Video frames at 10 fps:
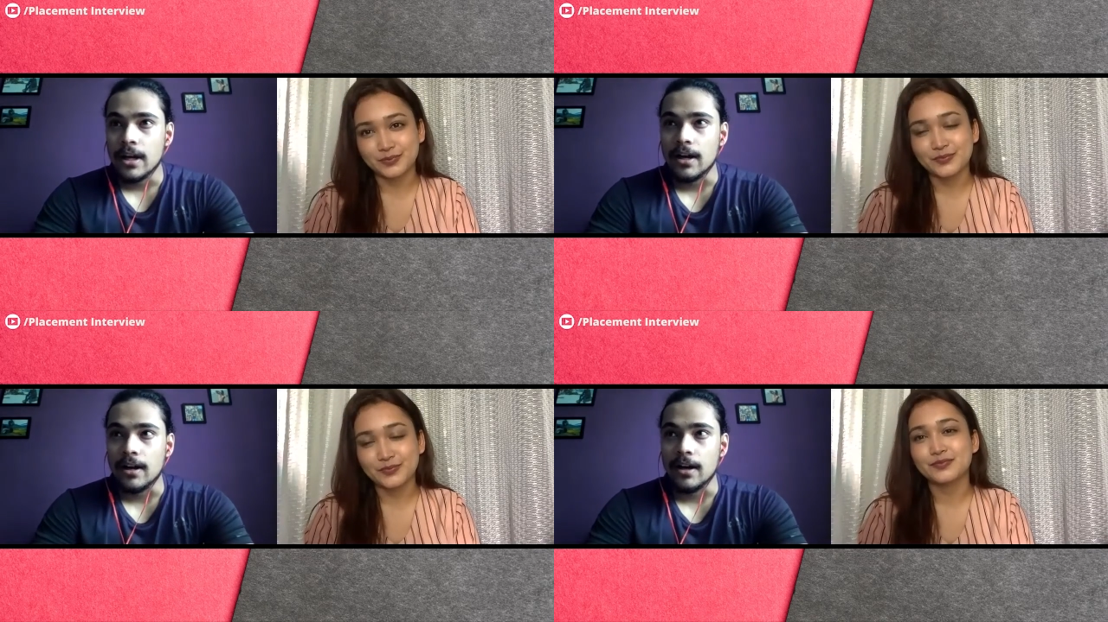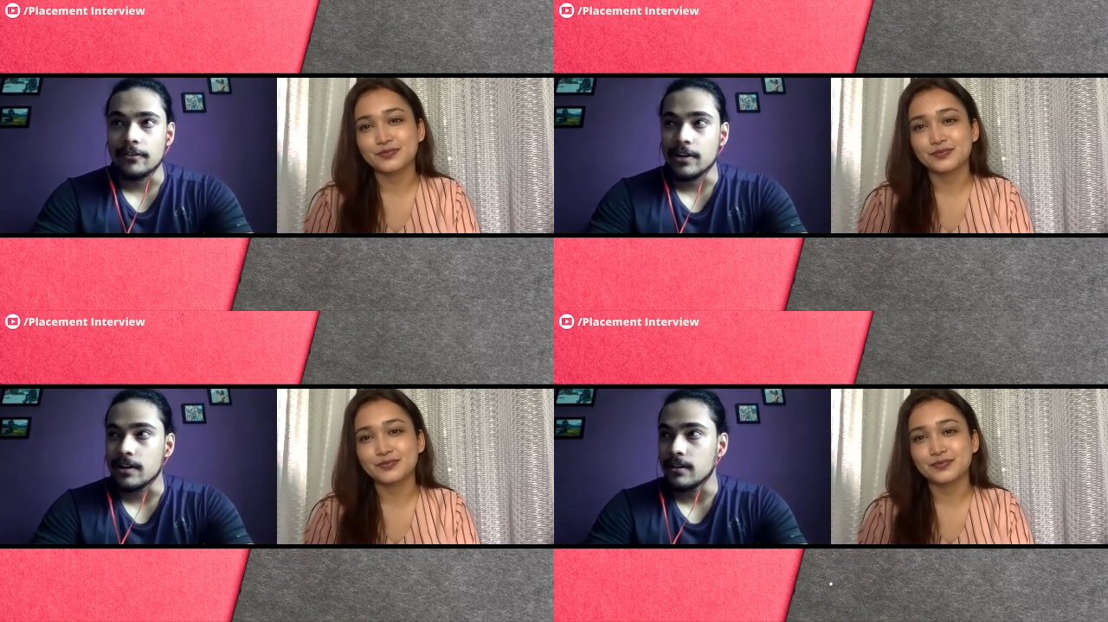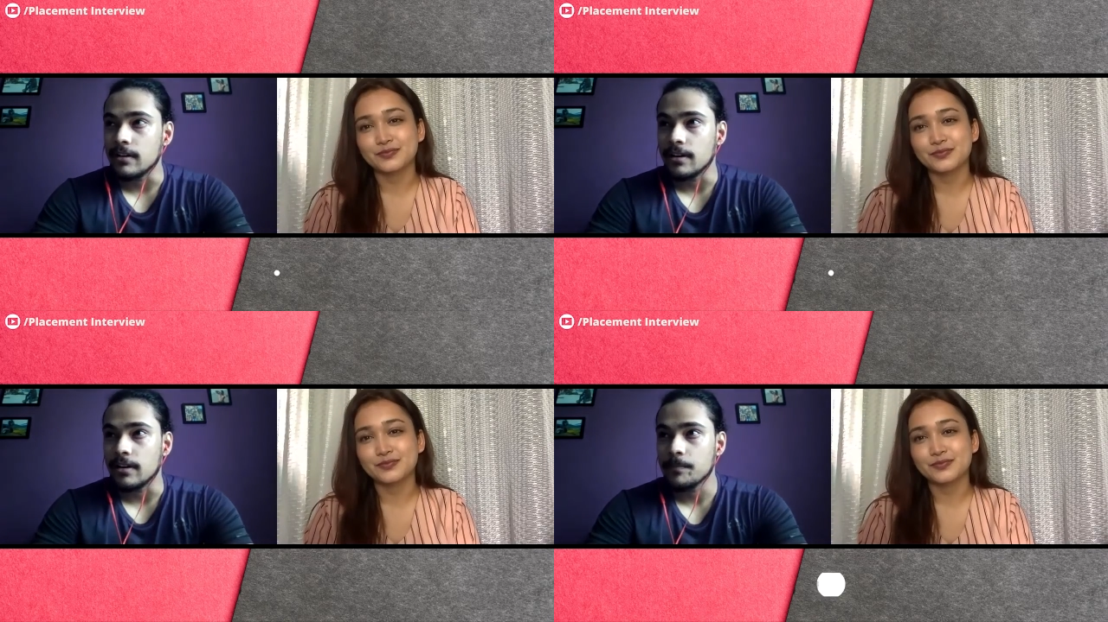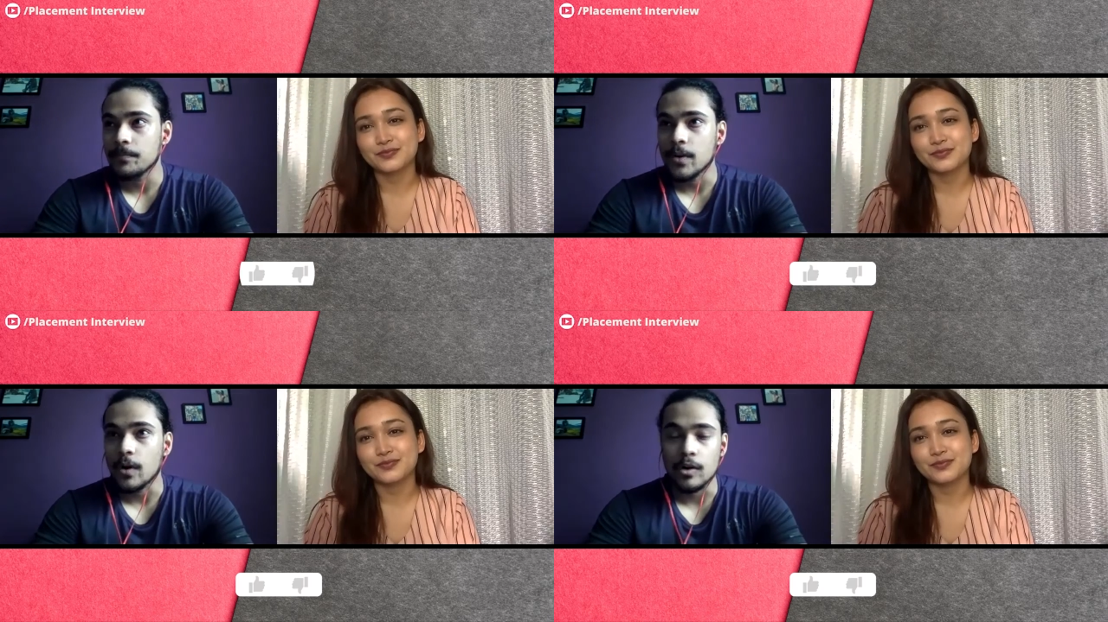Speaker 1: I've done
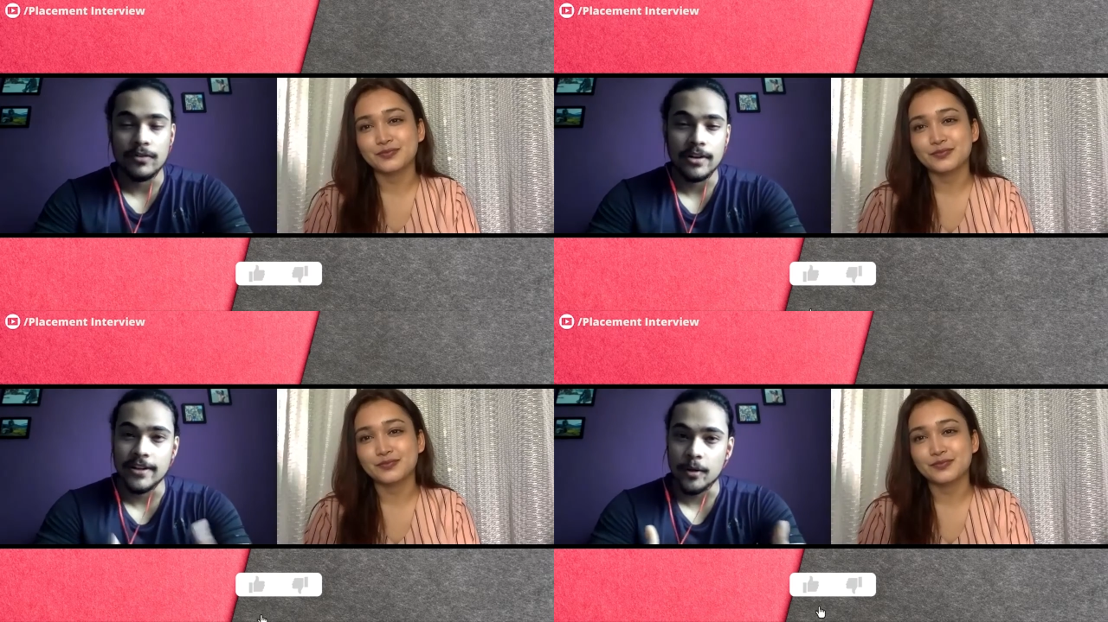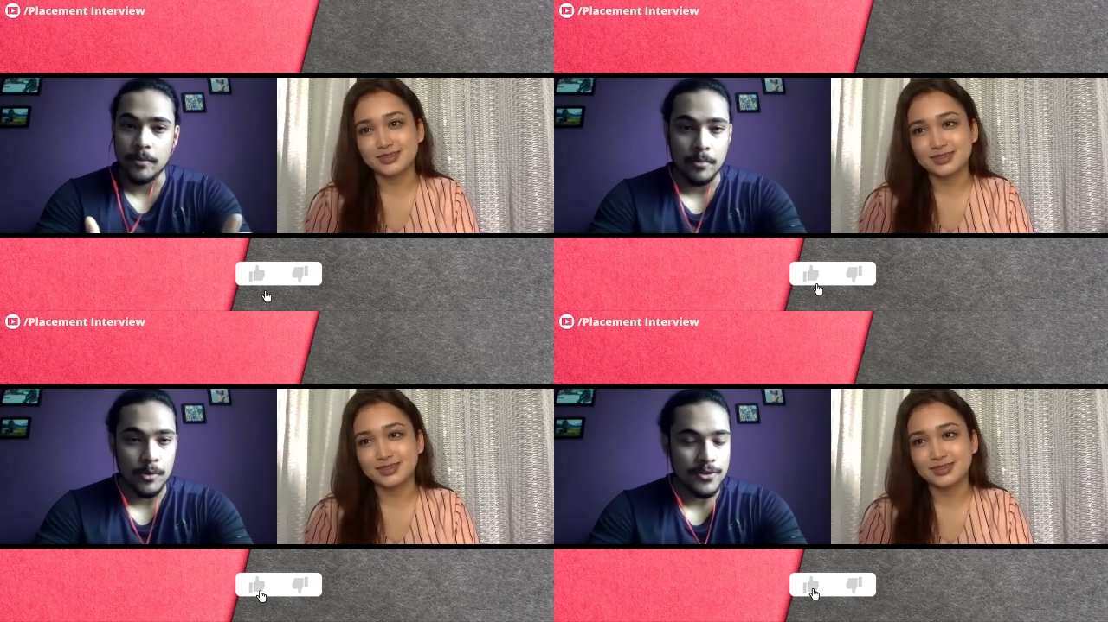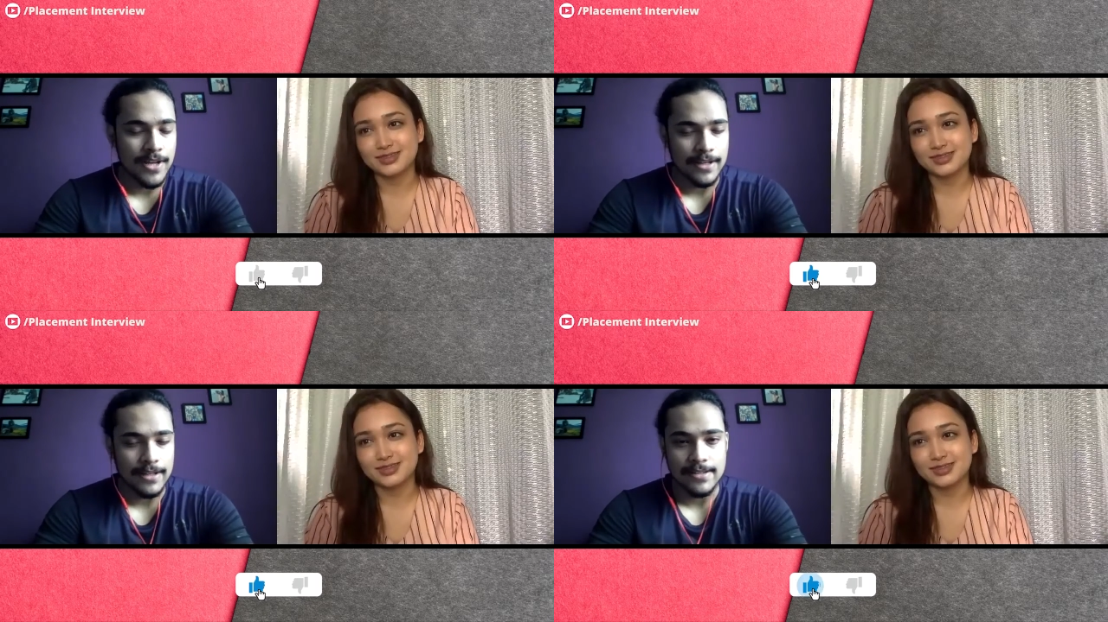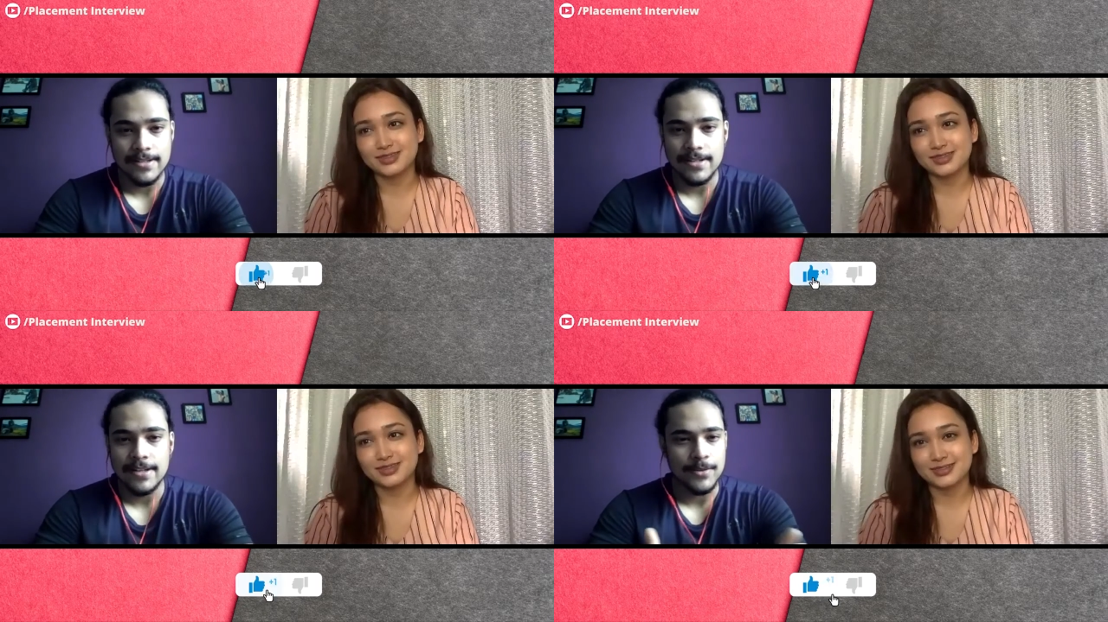all over India on my
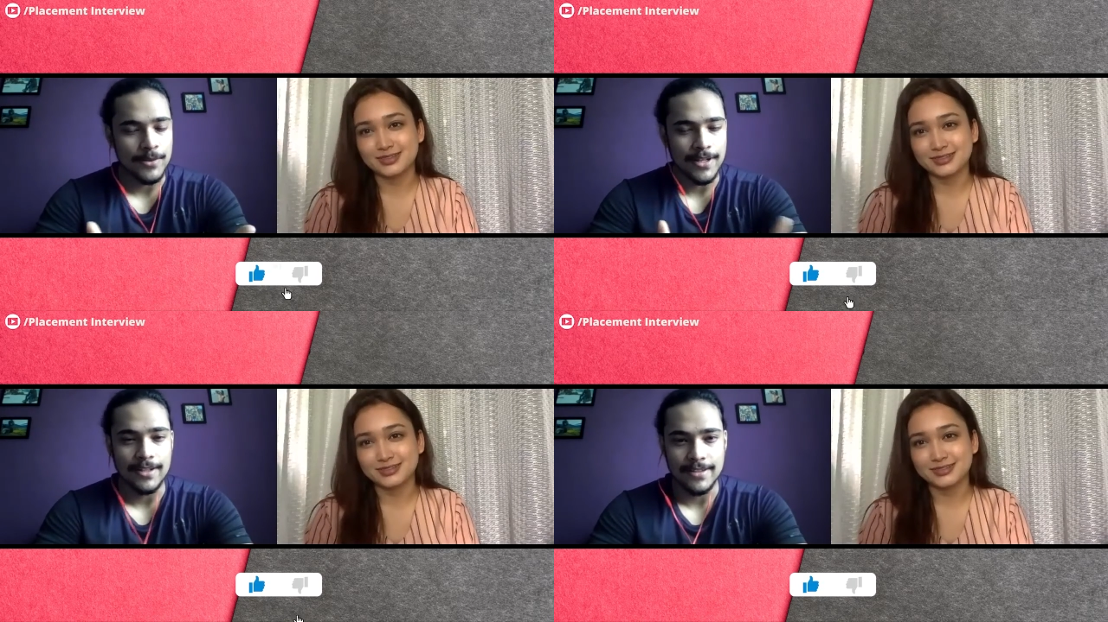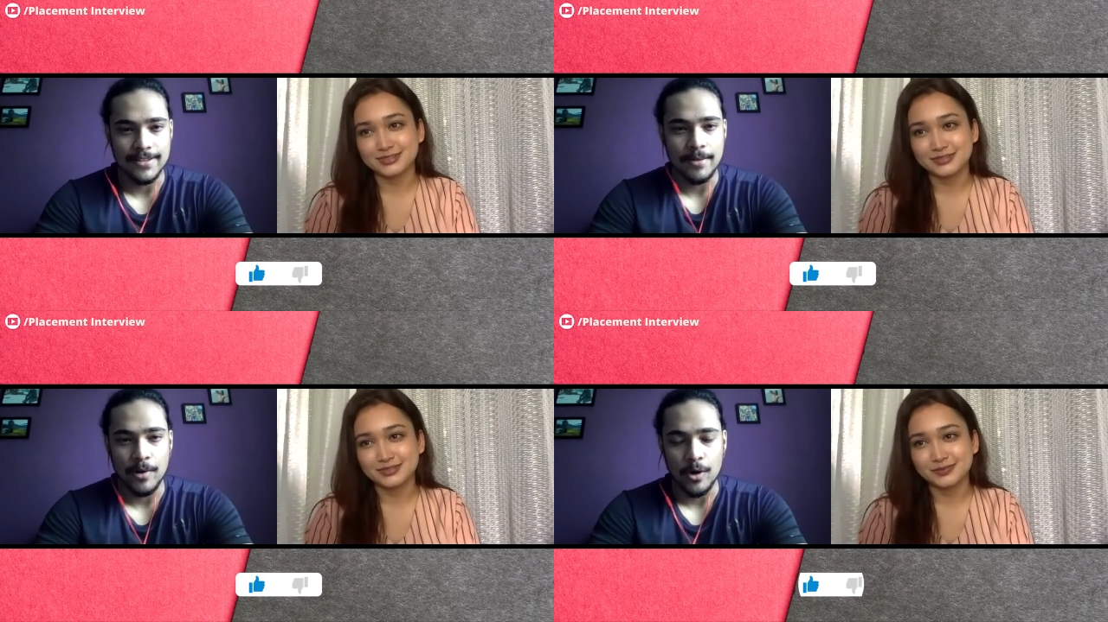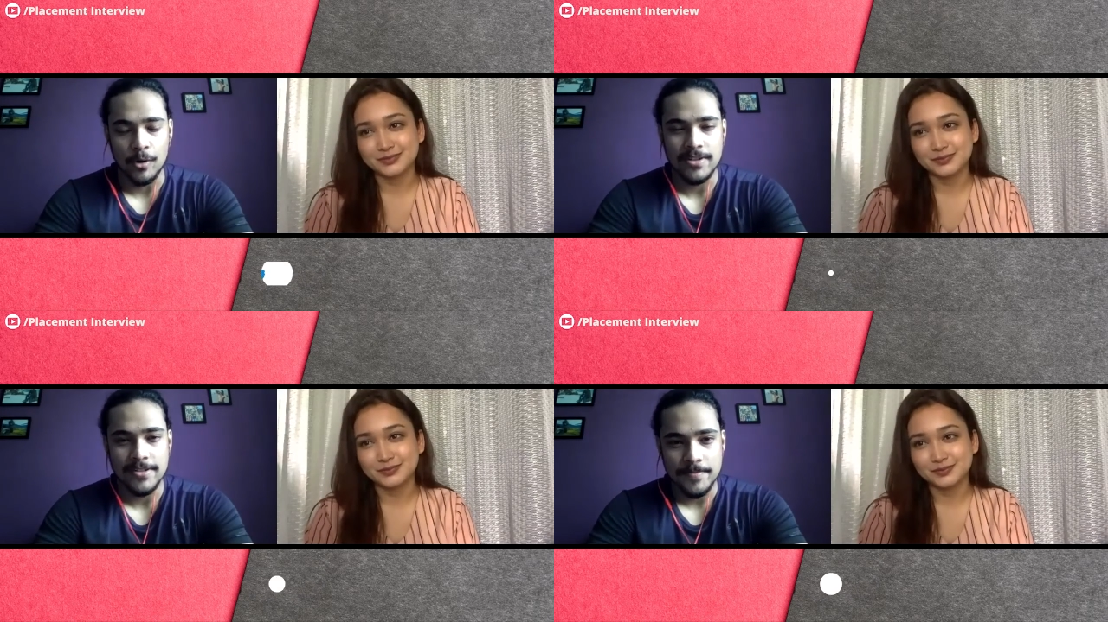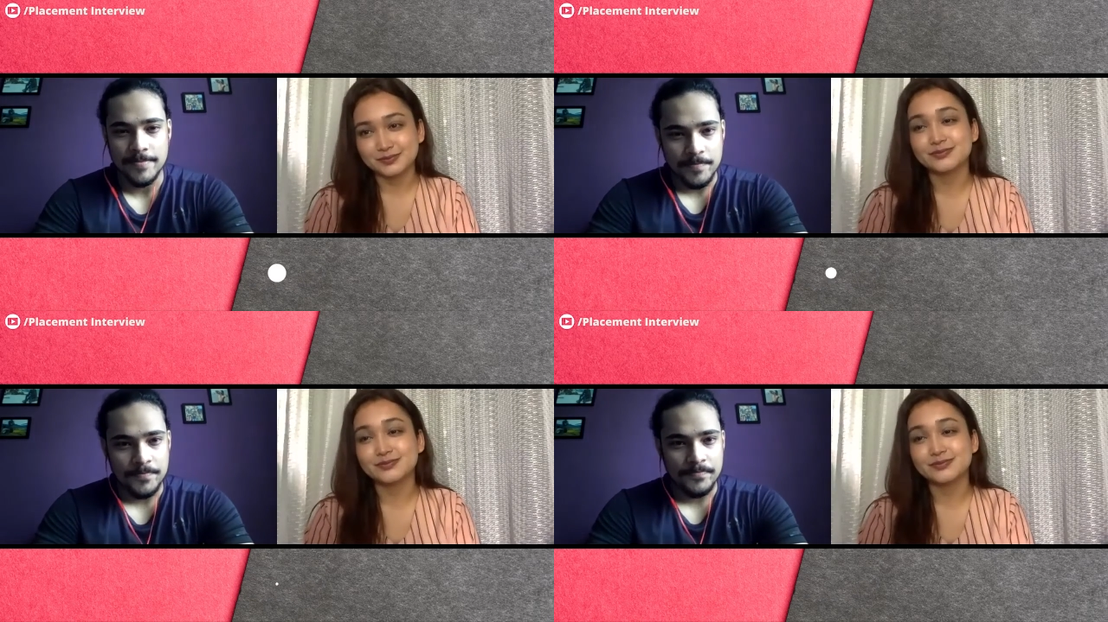motorcycles. So, yeah, these are my hobbies.